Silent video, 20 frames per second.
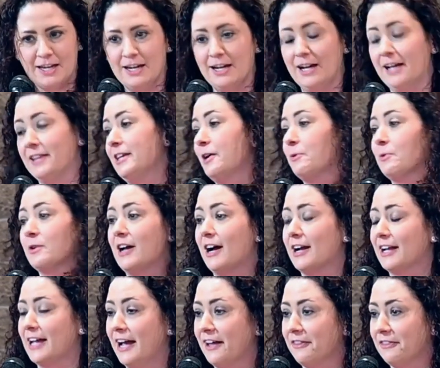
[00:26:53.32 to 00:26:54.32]
and they were
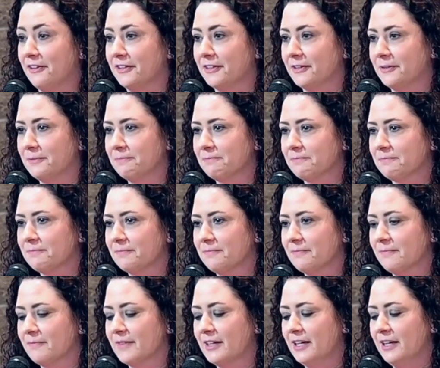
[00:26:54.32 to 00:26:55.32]
not Catholic.
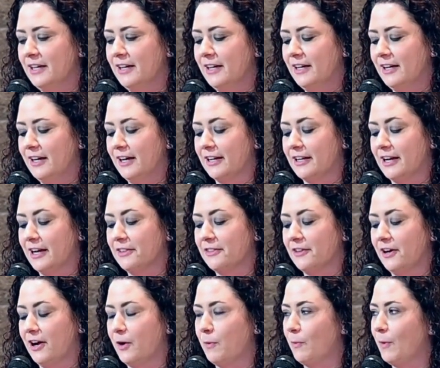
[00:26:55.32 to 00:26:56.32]
And I
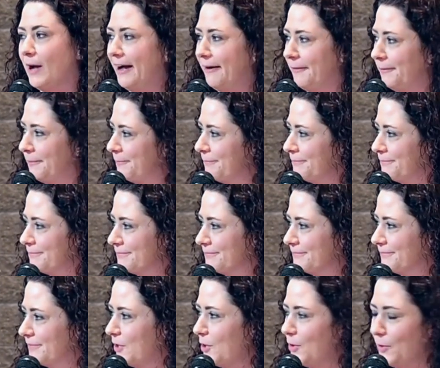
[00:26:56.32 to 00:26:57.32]
thought, wow,
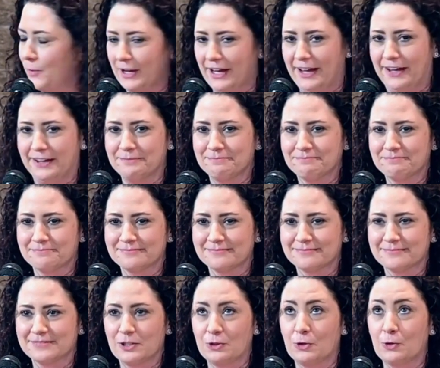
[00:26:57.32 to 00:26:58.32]
okay,
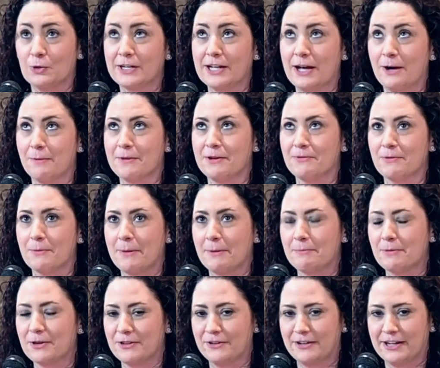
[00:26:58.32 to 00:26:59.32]
Lord help me
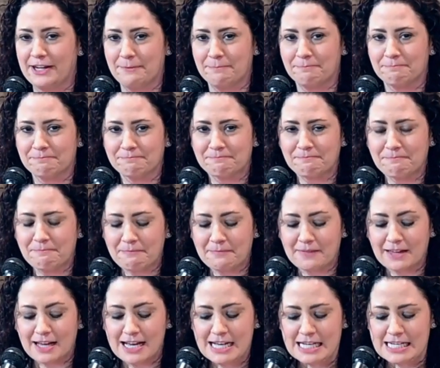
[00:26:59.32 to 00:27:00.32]
remember their name.
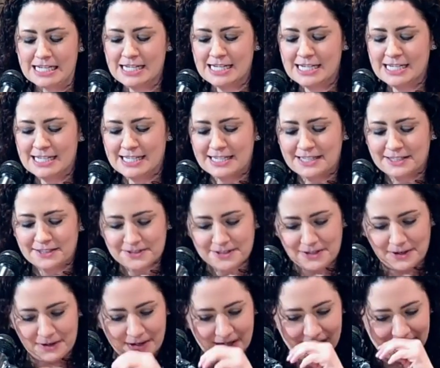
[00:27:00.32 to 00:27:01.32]

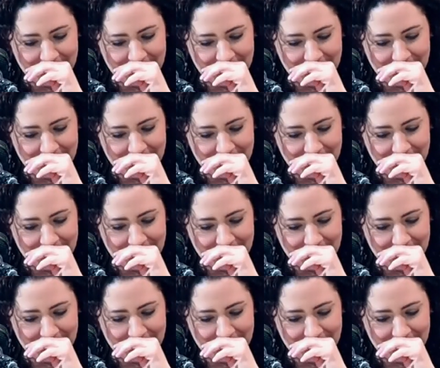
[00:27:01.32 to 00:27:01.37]
So